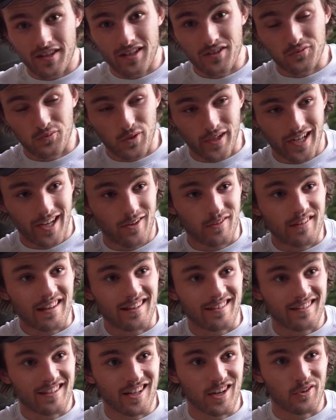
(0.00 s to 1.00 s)
it does work out,
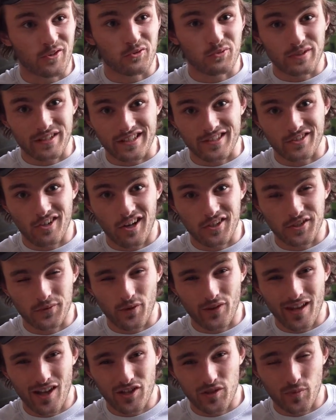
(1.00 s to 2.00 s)
then, you know, you're really saucy
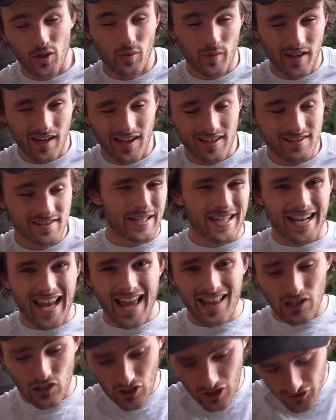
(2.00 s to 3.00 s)
with algebra. It'll be nice. And then
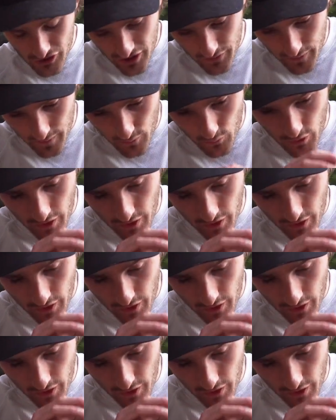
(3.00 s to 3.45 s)
logic's what I'm